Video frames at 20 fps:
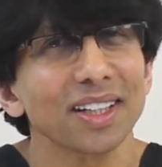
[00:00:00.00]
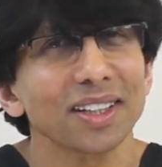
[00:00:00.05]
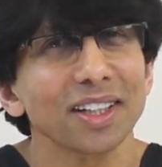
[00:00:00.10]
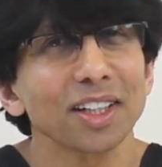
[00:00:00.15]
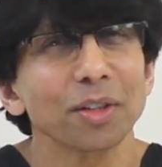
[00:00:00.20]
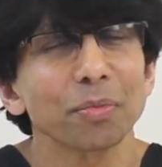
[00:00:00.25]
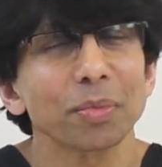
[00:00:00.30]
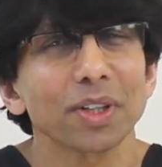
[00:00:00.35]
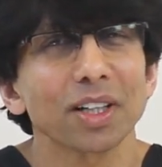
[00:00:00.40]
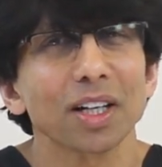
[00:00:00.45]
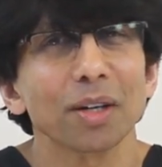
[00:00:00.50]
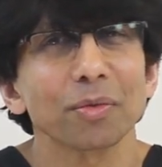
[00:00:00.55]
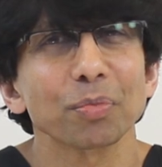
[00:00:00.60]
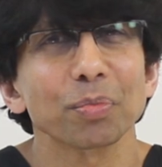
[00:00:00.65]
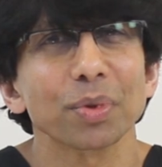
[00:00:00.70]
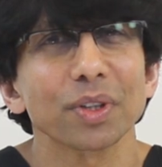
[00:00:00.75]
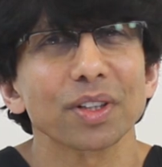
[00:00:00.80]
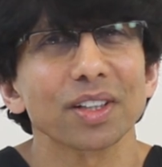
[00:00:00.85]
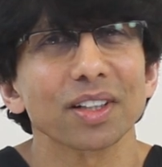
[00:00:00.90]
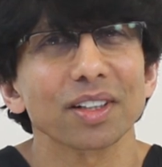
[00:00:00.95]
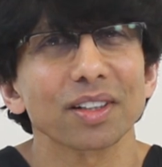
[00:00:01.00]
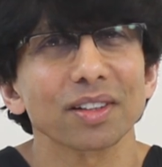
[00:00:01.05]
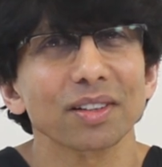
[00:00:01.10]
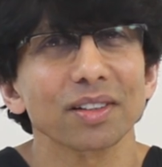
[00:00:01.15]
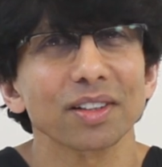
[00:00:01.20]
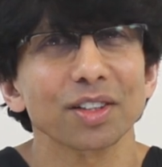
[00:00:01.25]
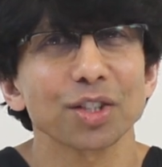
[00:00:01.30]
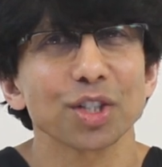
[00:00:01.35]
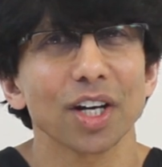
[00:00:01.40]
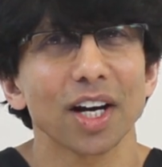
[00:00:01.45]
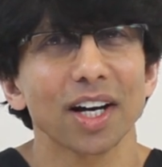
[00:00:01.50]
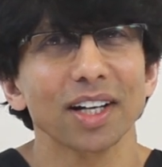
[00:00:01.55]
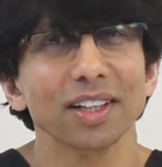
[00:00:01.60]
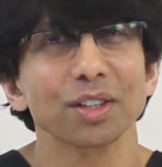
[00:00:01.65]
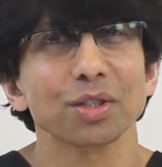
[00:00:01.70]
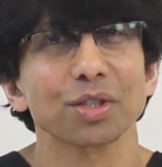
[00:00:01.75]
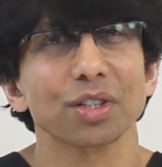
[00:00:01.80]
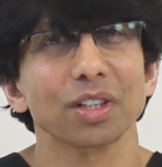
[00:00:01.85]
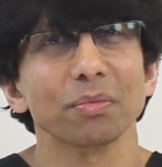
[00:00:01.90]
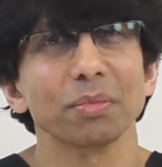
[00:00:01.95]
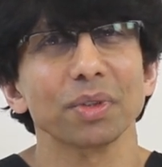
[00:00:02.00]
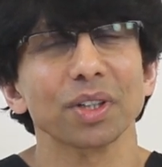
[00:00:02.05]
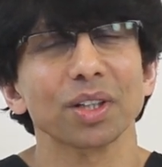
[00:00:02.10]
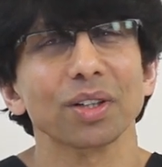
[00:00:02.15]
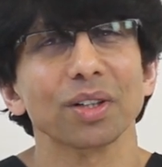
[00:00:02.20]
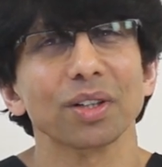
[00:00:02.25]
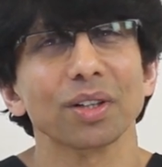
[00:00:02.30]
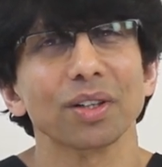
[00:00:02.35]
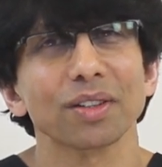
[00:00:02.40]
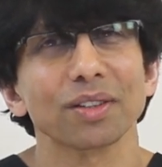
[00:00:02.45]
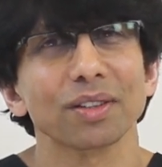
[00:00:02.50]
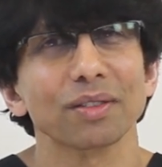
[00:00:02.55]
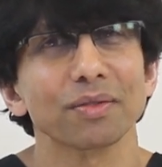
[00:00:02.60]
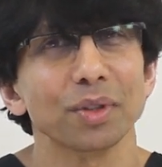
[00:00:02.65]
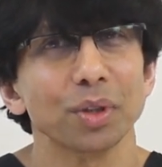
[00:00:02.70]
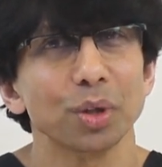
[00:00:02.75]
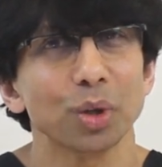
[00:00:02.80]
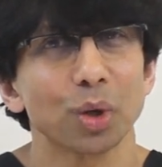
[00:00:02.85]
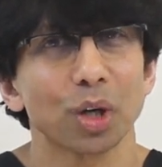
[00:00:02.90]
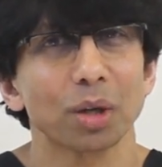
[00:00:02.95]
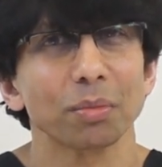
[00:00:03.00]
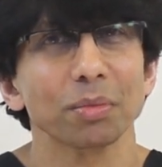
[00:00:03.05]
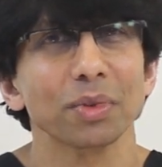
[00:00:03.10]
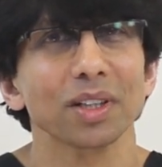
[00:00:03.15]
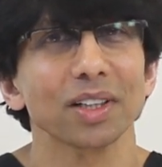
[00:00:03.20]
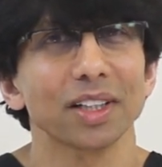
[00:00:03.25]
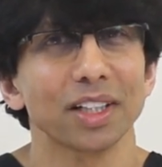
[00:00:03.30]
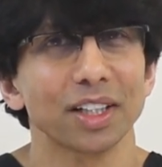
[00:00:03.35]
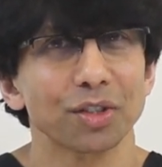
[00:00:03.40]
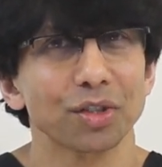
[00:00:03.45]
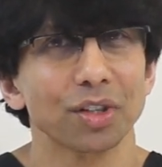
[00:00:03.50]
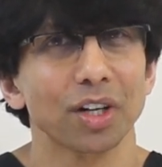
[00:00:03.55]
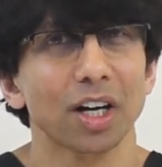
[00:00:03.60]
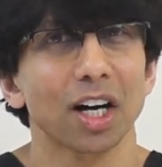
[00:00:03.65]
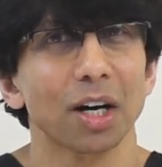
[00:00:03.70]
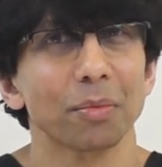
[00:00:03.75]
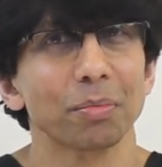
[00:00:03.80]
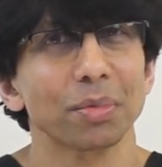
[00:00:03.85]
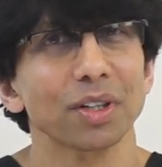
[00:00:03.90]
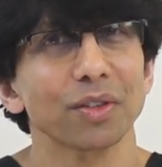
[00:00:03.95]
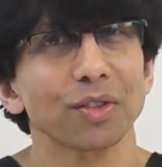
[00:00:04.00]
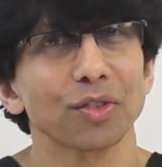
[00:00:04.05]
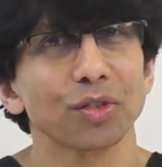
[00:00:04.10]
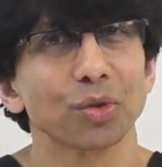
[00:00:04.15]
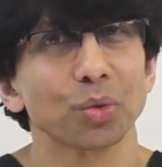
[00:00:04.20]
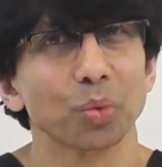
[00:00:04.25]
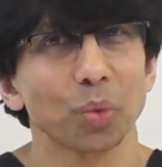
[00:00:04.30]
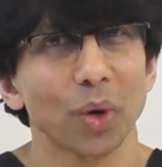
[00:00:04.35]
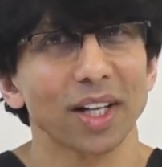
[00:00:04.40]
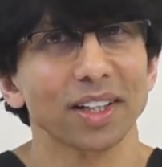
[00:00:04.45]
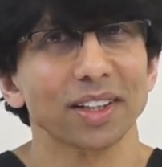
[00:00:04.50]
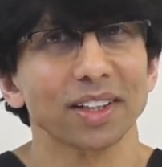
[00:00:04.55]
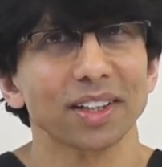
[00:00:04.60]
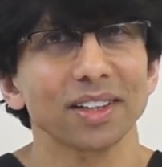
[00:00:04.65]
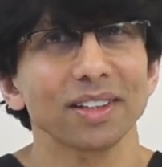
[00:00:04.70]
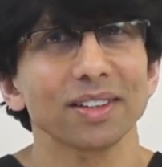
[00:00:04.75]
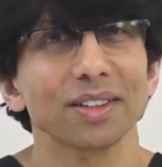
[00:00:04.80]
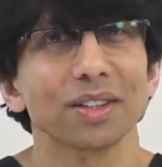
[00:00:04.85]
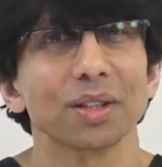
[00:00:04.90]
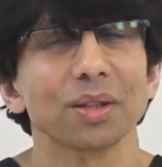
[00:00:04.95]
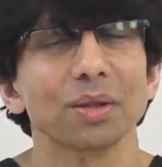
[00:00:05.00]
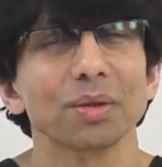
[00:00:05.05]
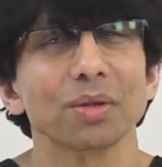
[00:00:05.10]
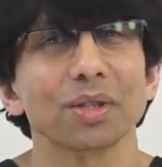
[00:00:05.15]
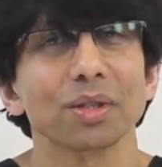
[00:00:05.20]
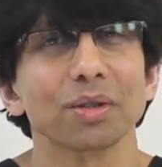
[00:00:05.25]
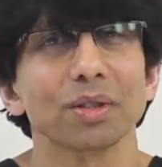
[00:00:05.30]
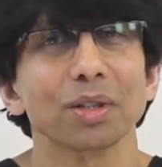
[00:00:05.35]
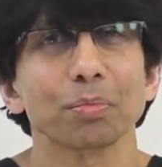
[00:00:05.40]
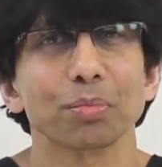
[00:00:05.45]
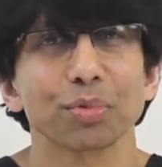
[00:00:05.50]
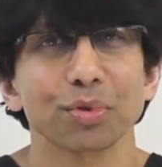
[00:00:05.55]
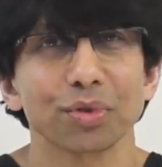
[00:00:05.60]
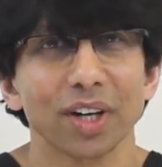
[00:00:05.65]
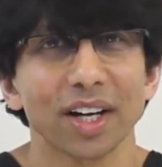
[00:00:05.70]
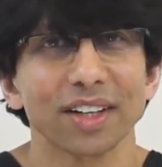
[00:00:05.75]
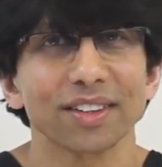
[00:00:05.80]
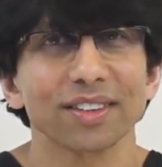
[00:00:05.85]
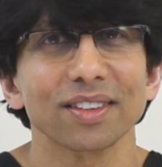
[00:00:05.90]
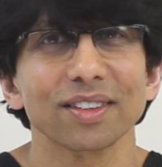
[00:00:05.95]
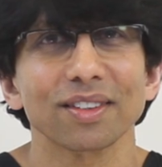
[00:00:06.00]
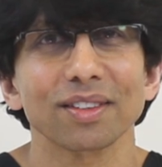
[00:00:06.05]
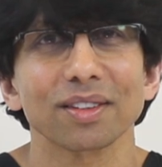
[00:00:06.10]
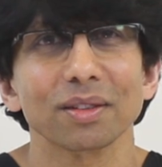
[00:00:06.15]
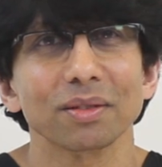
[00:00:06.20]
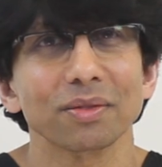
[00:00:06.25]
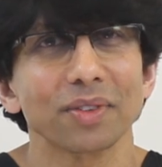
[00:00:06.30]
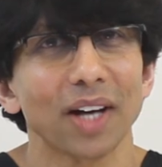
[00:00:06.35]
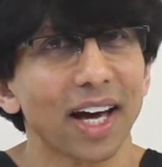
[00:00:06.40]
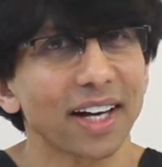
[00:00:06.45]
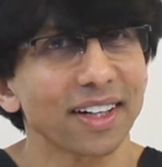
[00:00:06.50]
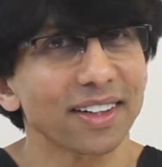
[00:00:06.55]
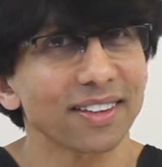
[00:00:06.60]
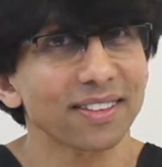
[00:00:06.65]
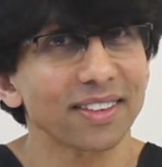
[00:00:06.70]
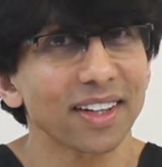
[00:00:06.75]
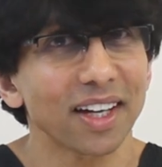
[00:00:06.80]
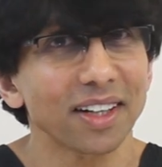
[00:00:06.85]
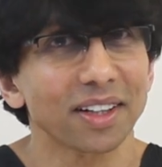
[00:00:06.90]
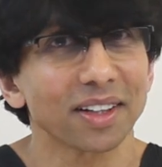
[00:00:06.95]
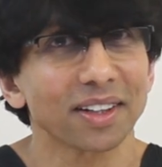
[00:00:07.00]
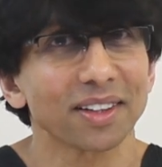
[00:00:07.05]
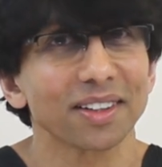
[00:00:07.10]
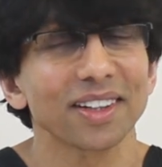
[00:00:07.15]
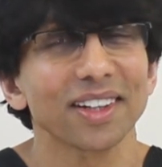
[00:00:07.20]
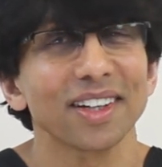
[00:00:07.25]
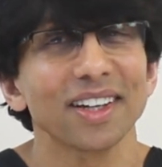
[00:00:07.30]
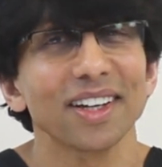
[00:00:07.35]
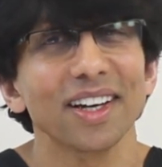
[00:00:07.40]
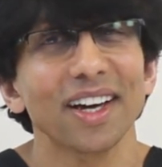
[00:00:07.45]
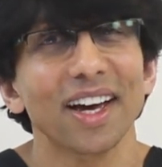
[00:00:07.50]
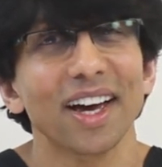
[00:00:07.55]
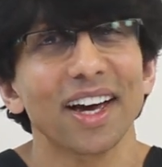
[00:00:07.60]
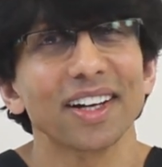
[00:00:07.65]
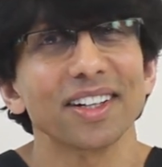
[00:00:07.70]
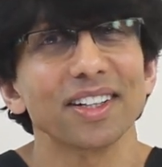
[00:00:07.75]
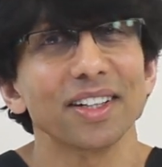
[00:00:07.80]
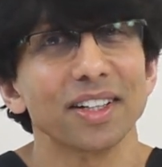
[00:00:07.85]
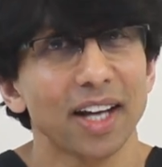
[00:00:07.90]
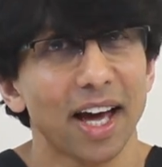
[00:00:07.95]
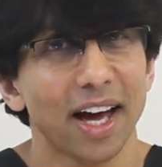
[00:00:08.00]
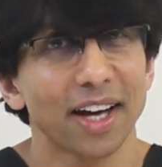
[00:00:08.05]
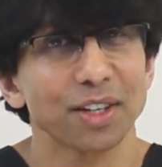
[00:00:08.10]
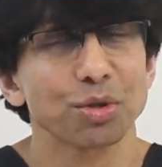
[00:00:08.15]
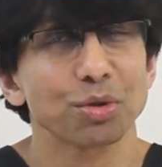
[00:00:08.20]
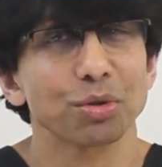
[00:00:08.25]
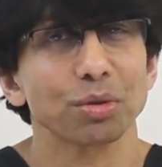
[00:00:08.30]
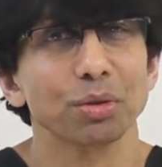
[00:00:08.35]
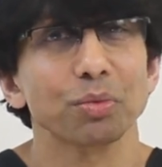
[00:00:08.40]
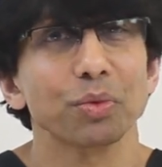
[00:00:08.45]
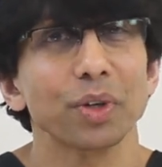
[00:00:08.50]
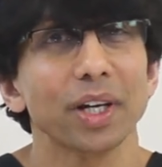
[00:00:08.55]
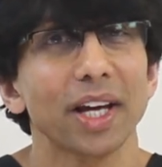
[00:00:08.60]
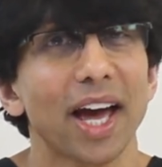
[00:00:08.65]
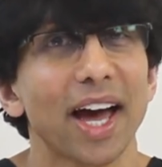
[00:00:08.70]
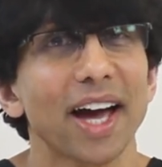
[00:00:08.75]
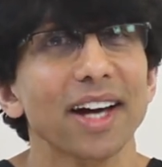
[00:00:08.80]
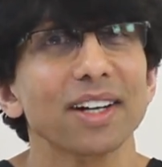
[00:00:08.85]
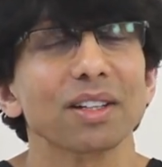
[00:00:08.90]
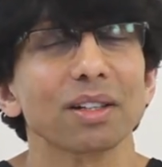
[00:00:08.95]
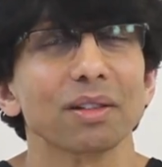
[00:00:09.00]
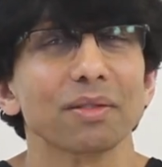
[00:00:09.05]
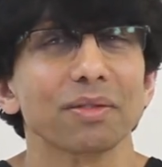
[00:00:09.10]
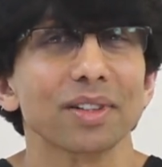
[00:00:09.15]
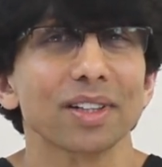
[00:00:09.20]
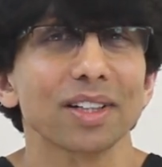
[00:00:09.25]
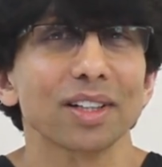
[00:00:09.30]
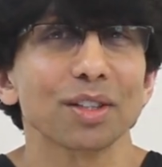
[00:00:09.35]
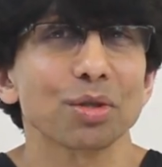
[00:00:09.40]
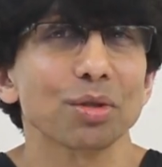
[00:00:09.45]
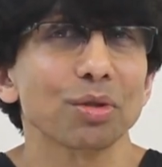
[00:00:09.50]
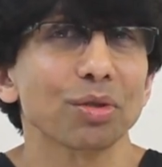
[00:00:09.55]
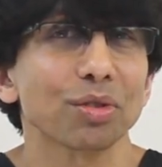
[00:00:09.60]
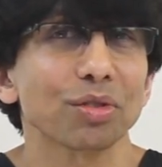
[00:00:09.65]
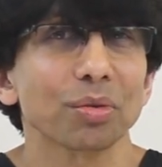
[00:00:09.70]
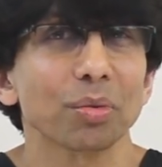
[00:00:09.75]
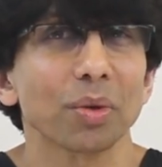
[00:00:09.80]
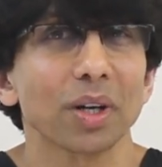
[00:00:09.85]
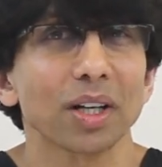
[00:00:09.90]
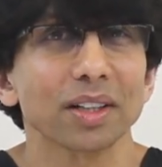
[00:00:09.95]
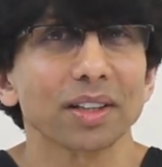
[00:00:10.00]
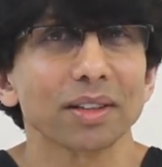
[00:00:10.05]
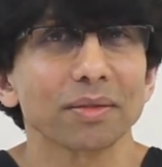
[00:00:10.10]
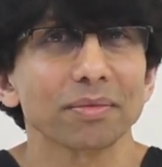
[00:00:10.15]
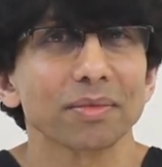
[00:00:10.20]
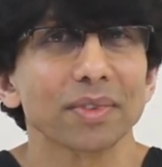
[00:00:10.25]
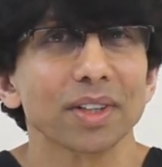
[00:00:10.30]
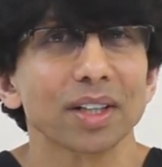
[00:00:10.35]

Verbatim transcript: This becomes particularly challenging because of normal intraoperative swelling due to the presence of anesthetic and natural reactive tissue swelling.